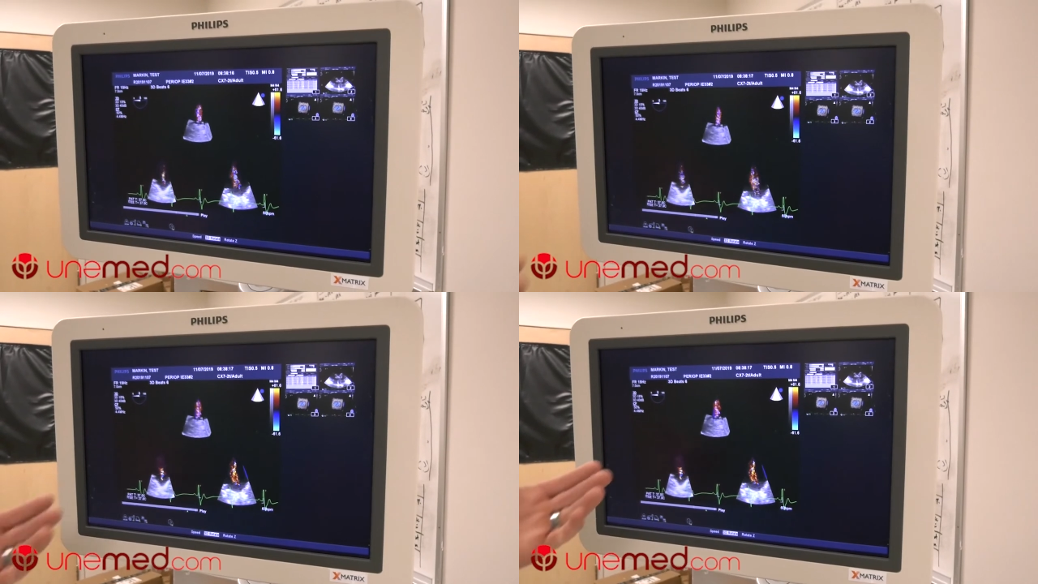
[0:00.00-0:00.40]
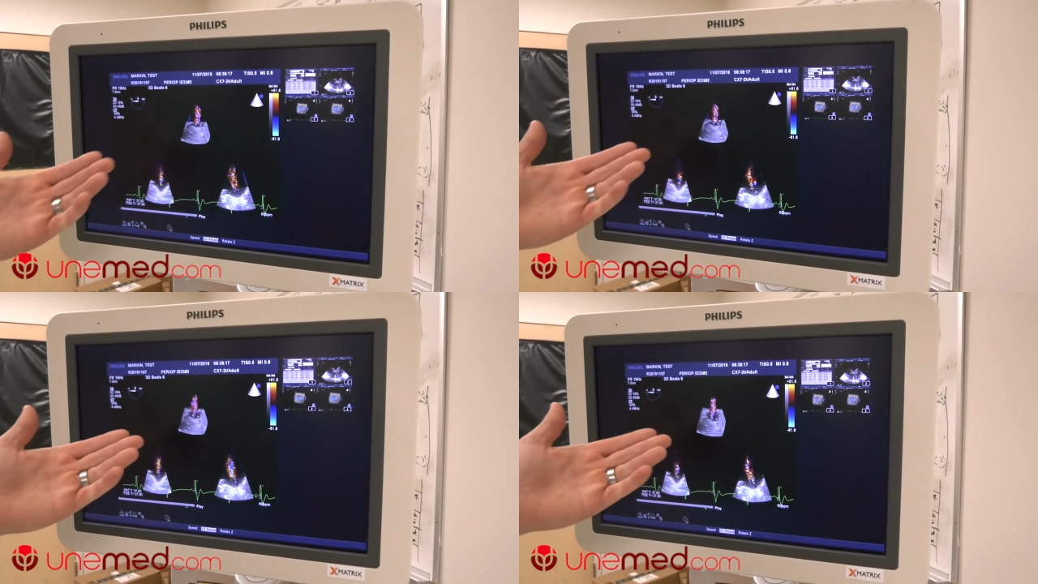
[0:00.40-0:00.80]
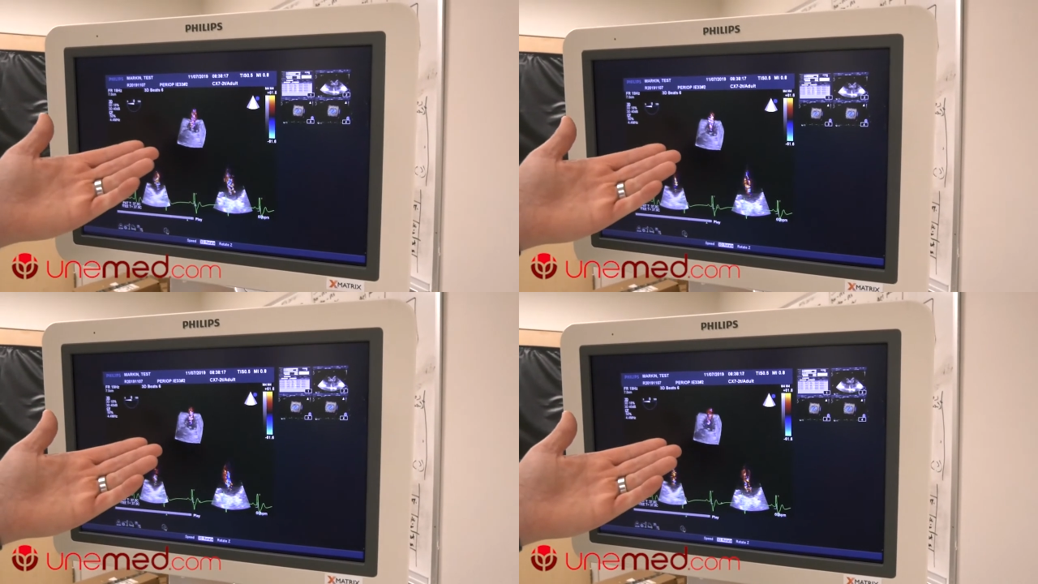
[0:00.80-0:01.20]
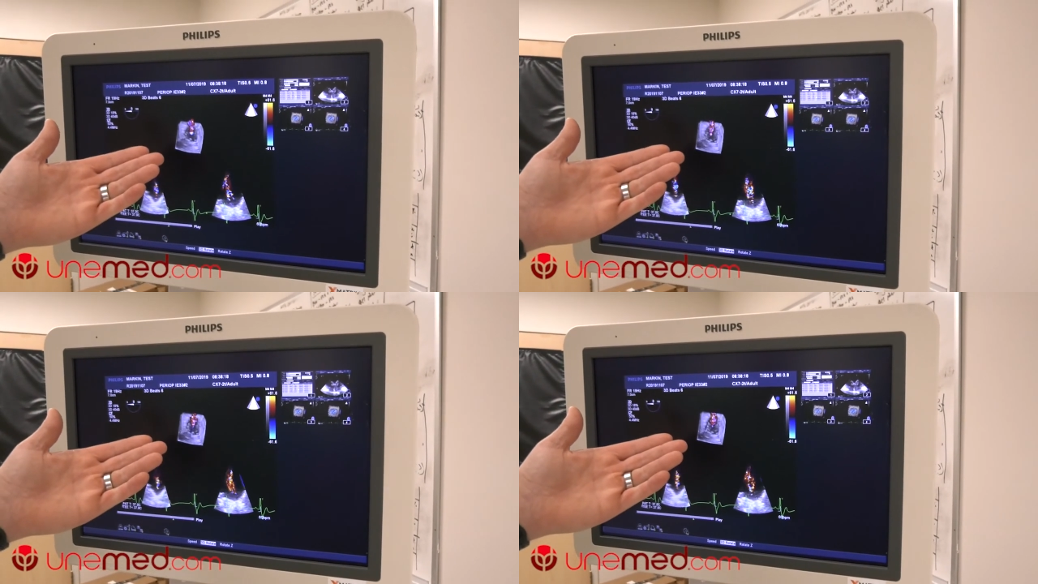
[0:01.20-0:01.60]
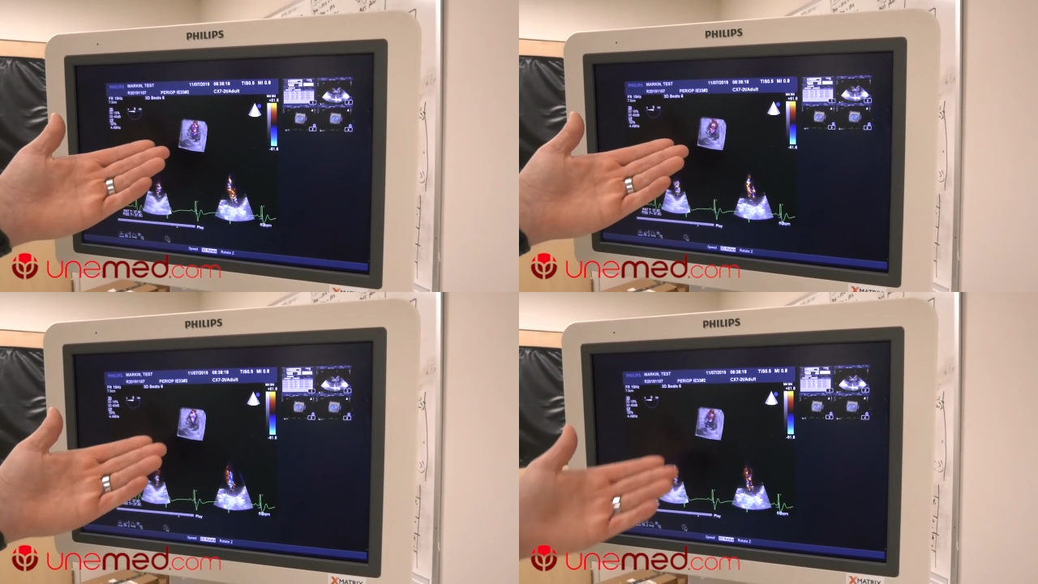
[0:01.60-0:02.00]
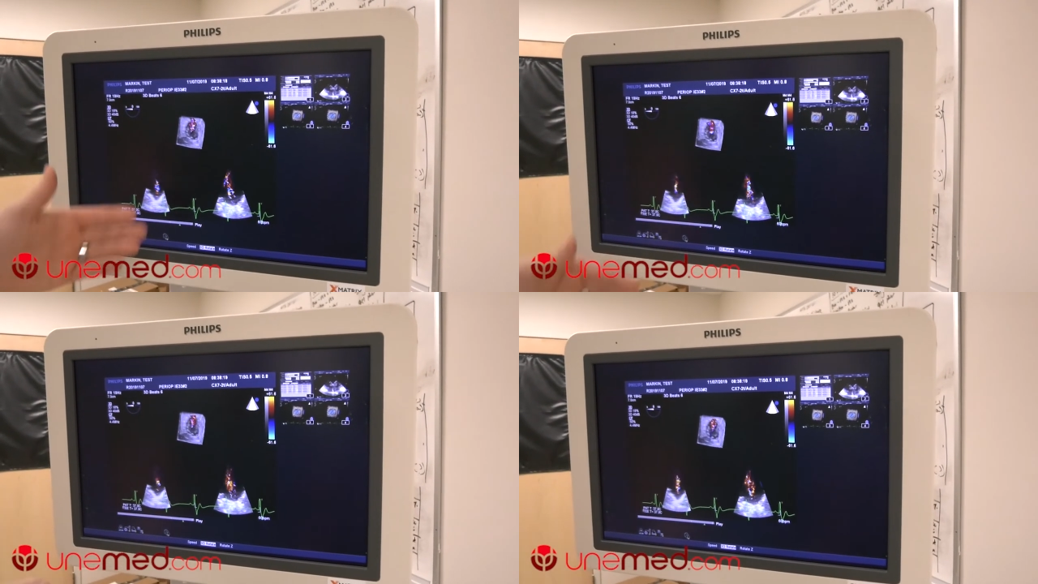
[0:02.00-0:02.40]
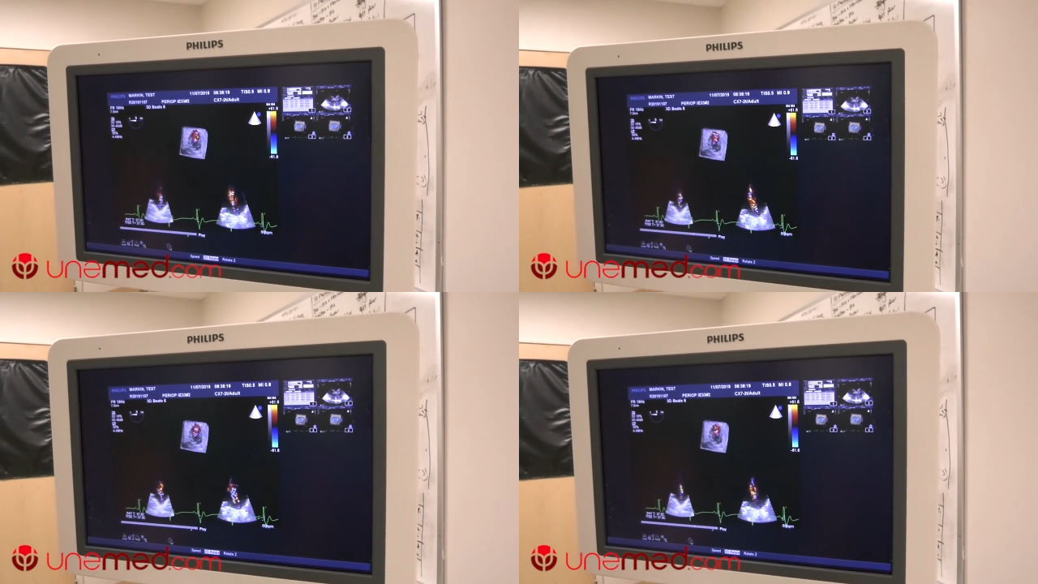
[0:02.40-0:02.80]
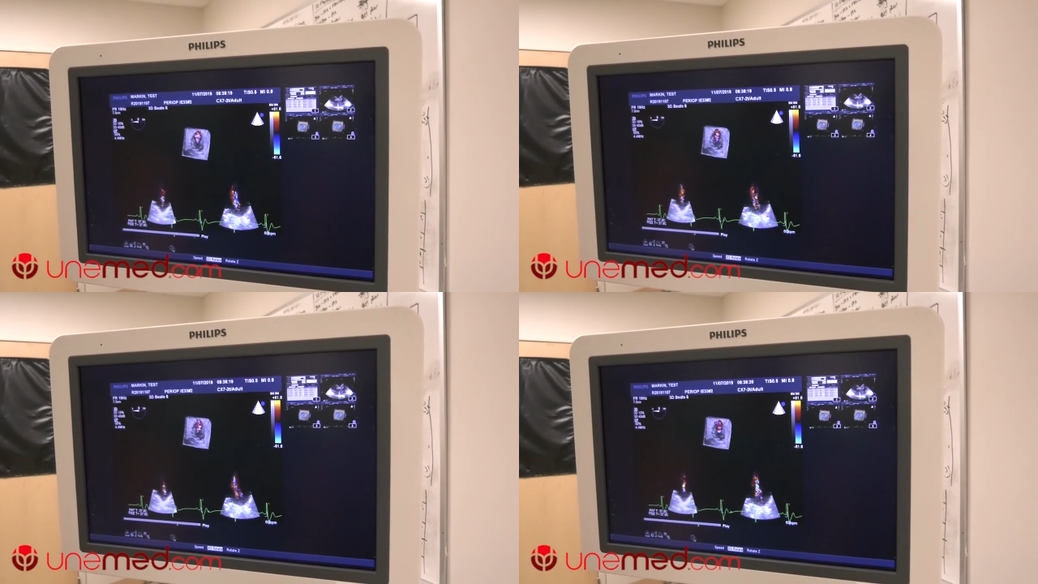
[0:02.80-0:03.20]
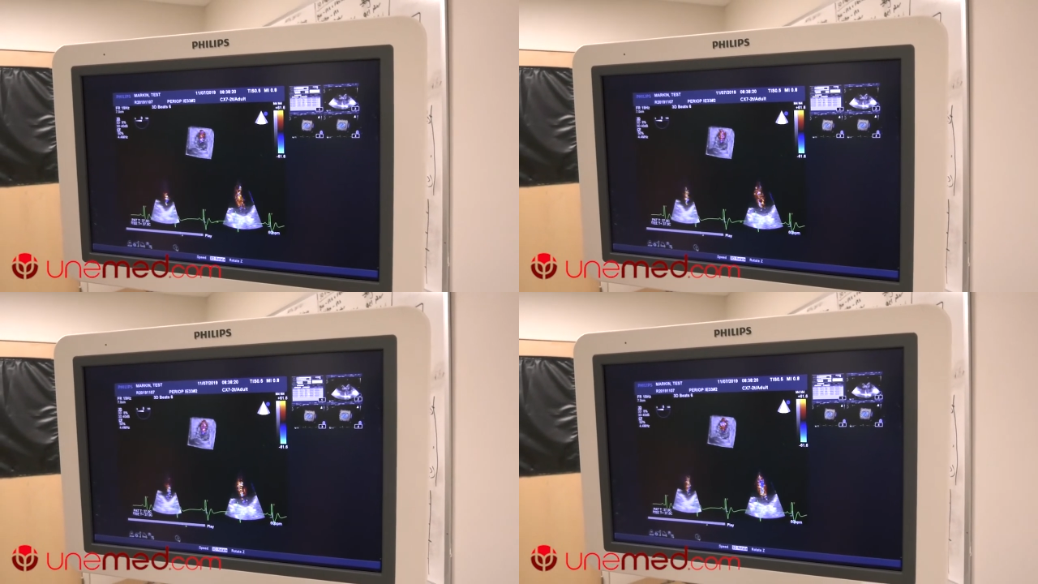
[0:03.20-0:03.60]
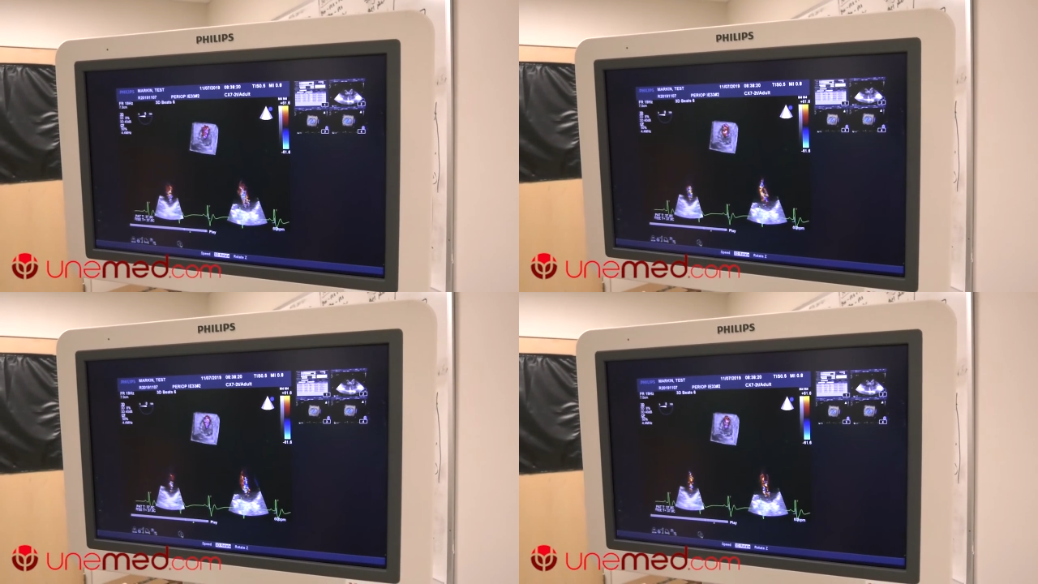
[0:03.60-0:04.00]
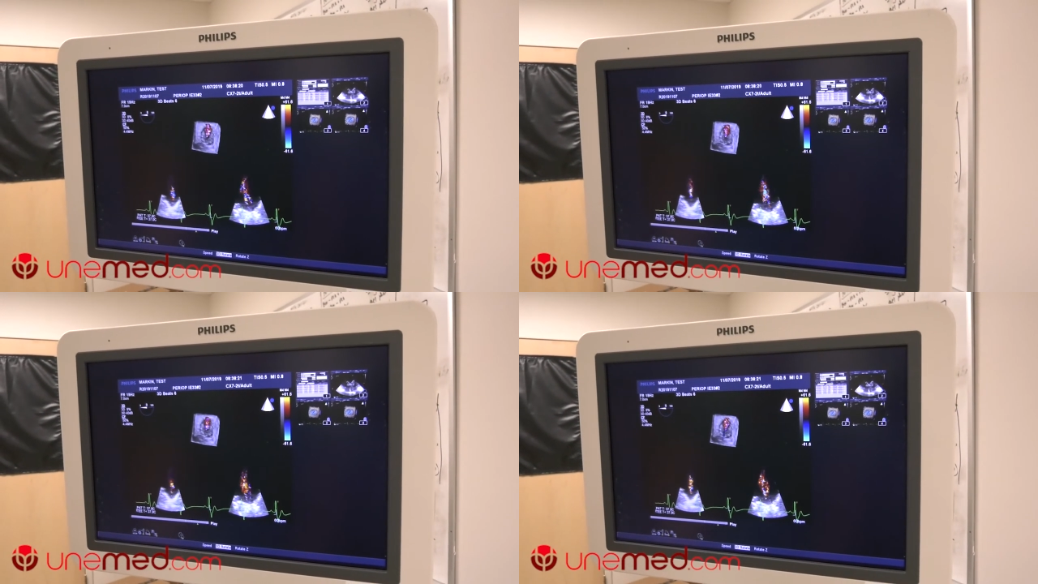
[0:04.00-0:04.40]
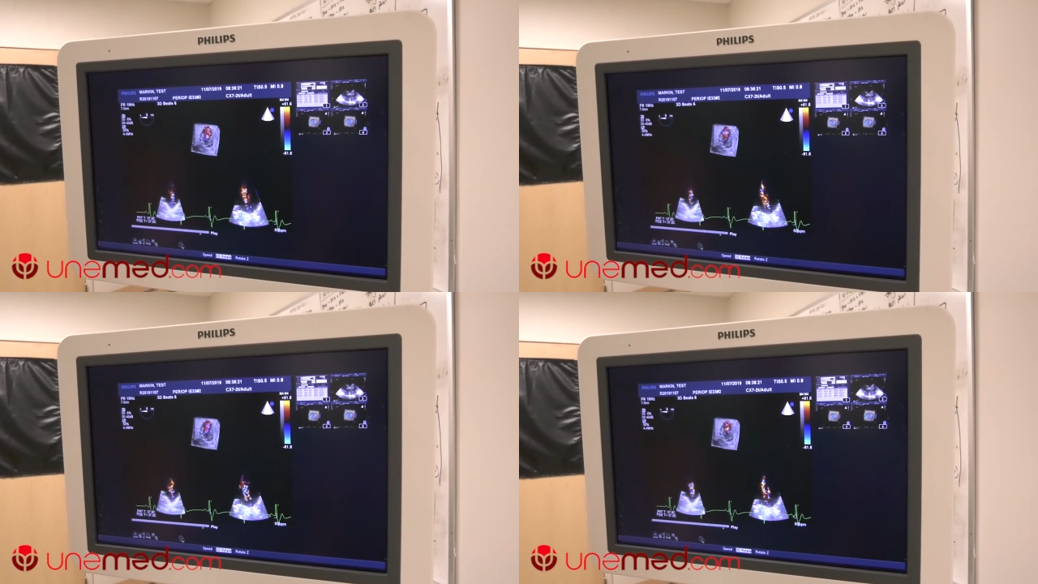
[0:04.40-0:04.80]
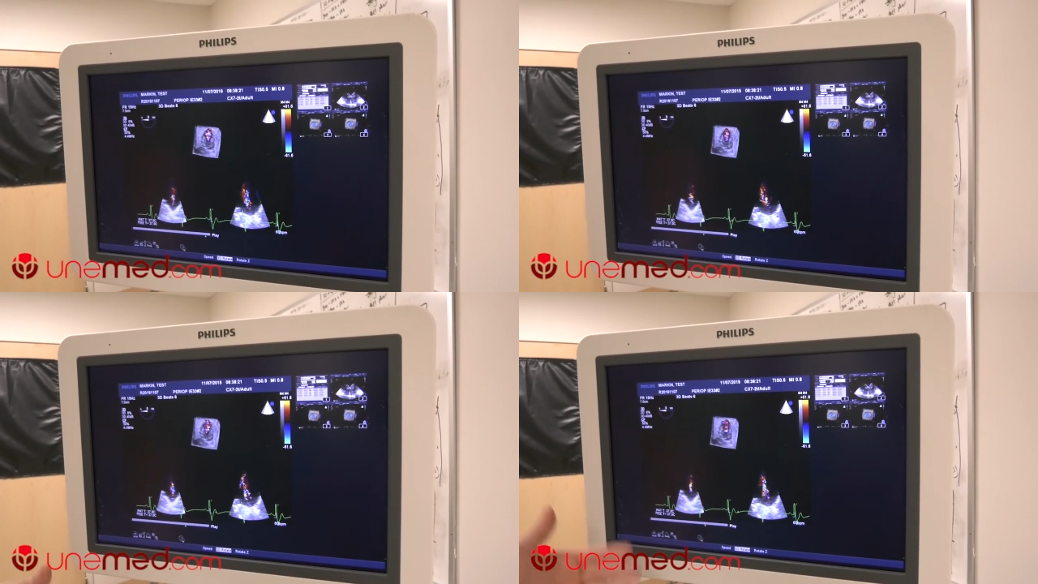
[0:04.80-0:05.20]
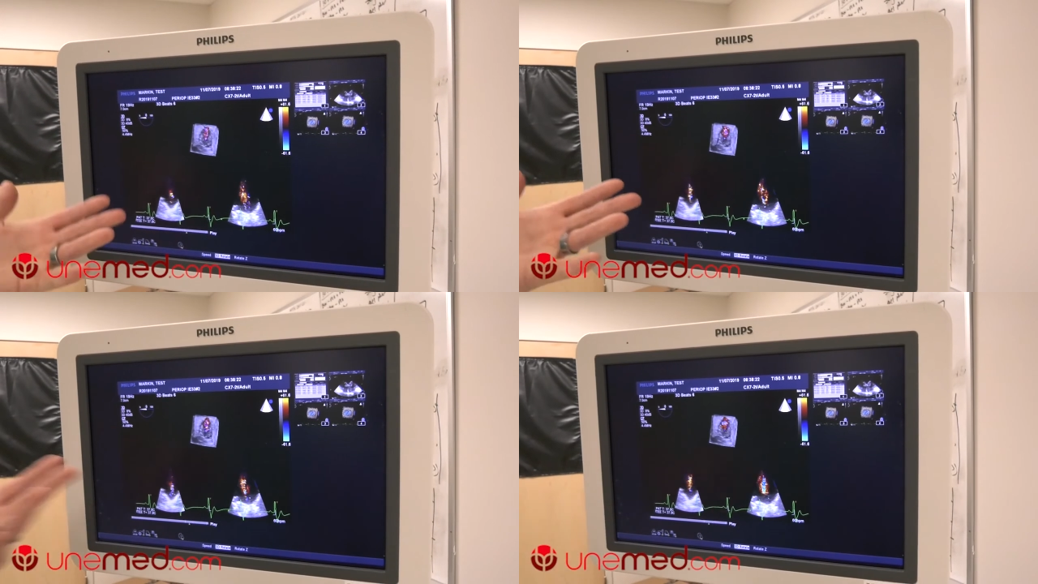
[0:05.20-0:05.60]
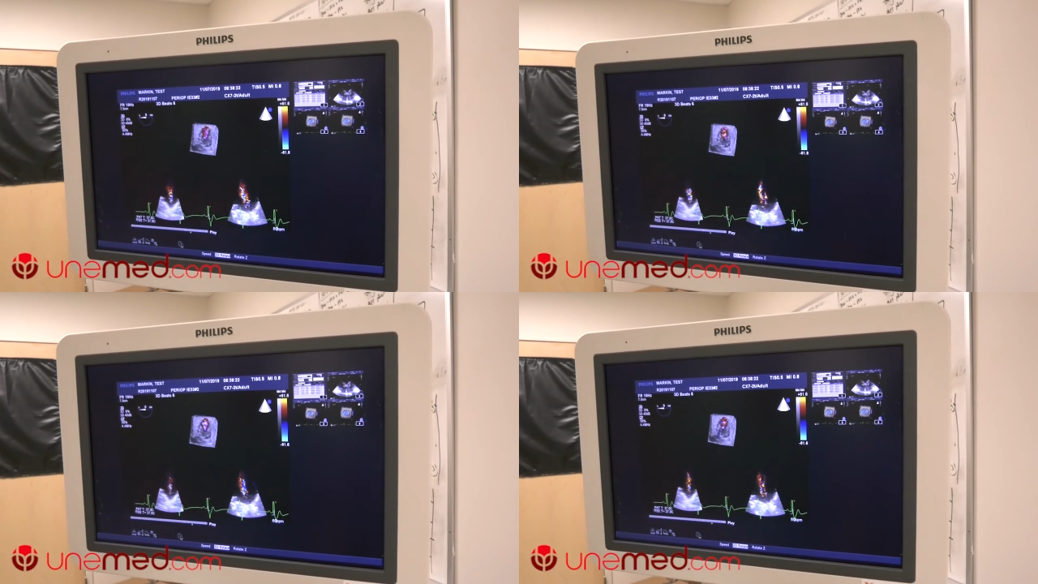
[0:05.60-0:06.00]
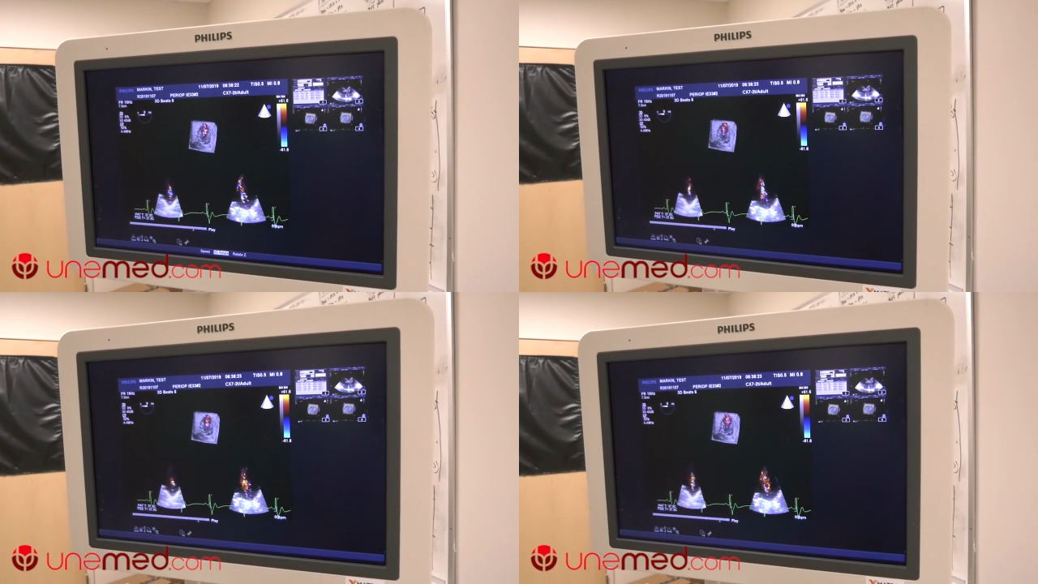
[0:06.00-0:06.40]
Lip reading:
[unreadable: no face in view]